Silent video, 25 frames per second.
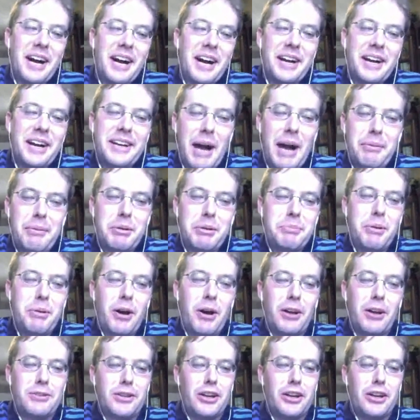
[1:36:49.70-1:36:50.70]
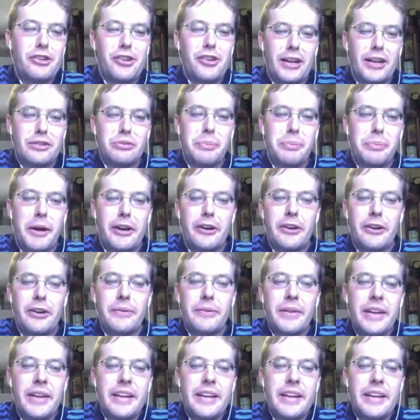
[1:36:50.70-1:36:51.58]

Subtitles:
Goblin boss on a giant spider.